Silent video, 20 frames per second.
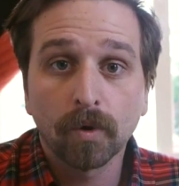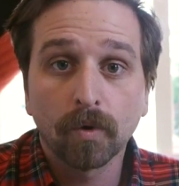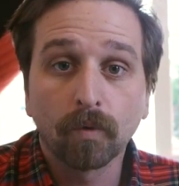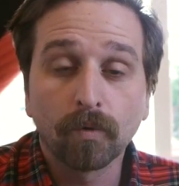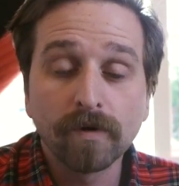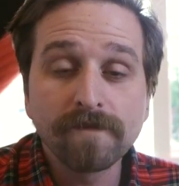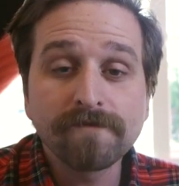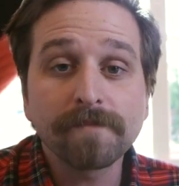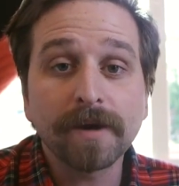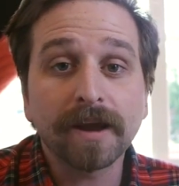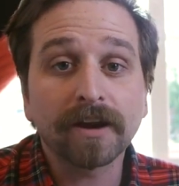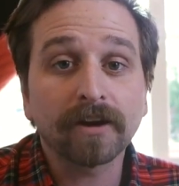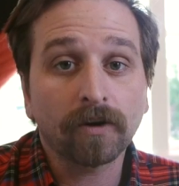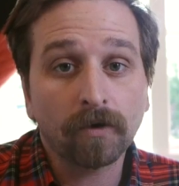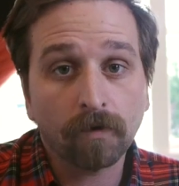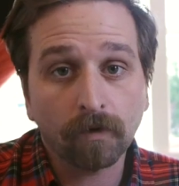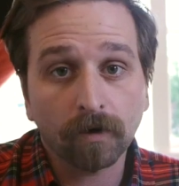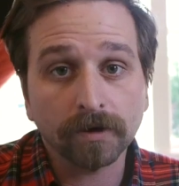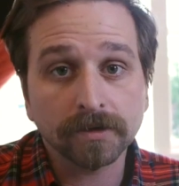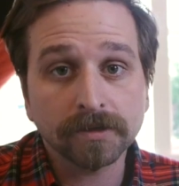we've made a
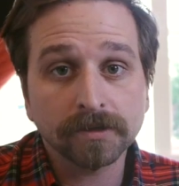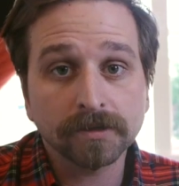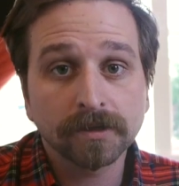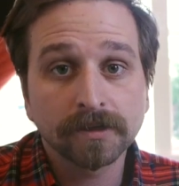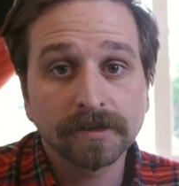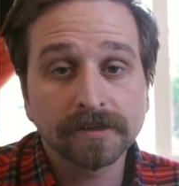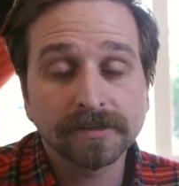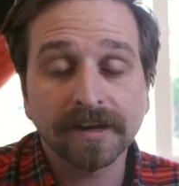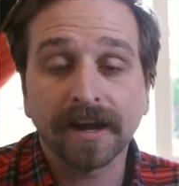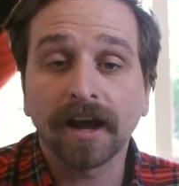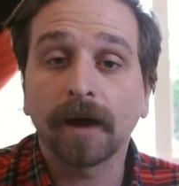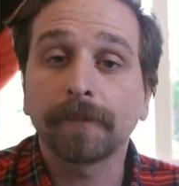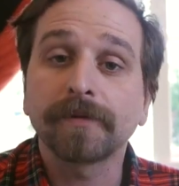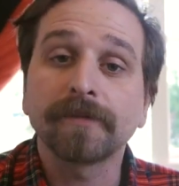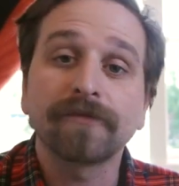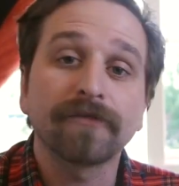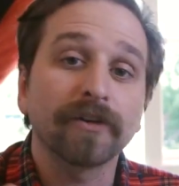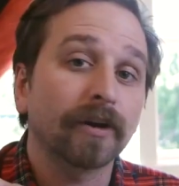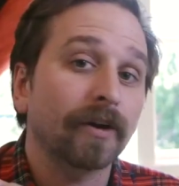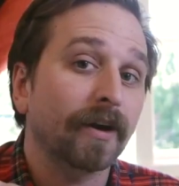course to help
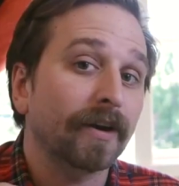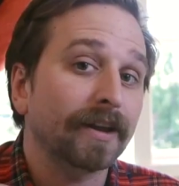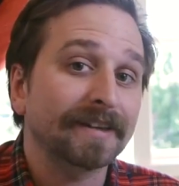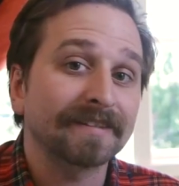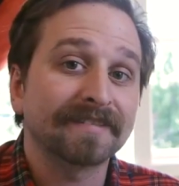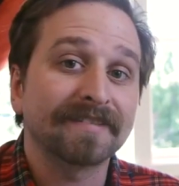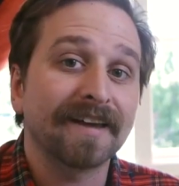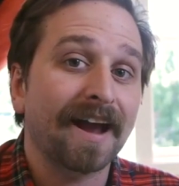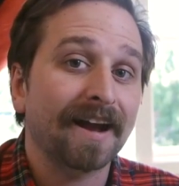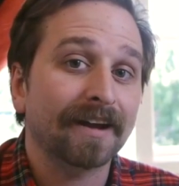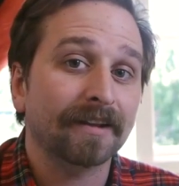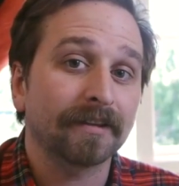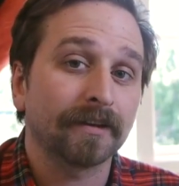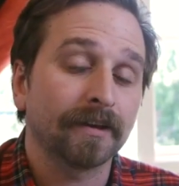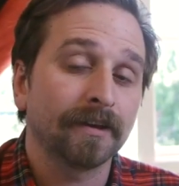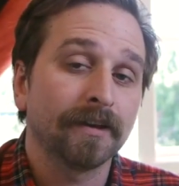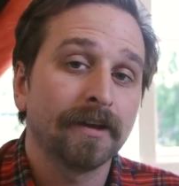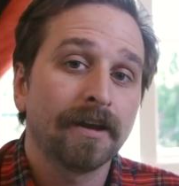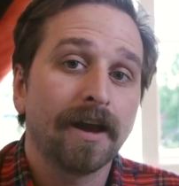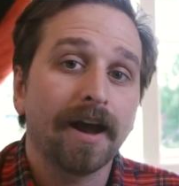you figure out
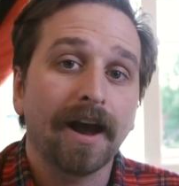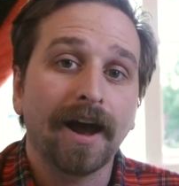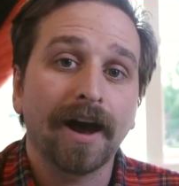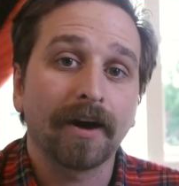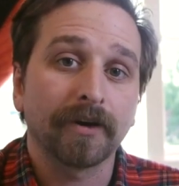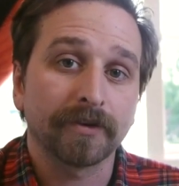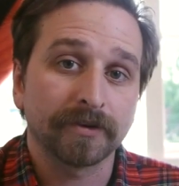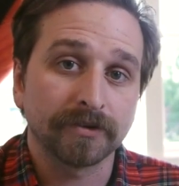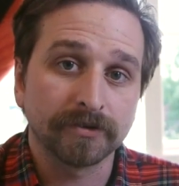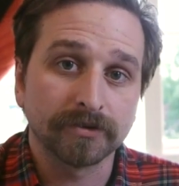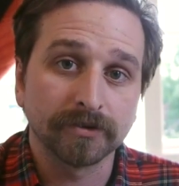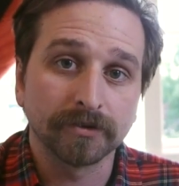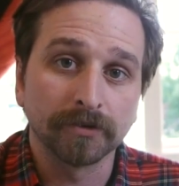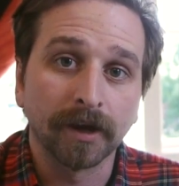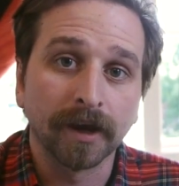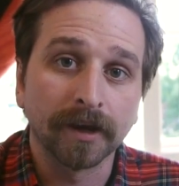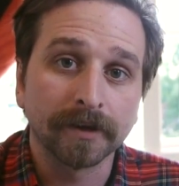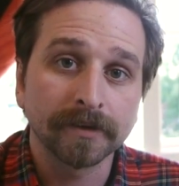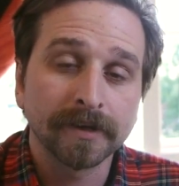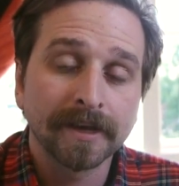exactly how to do
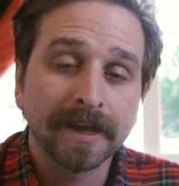it.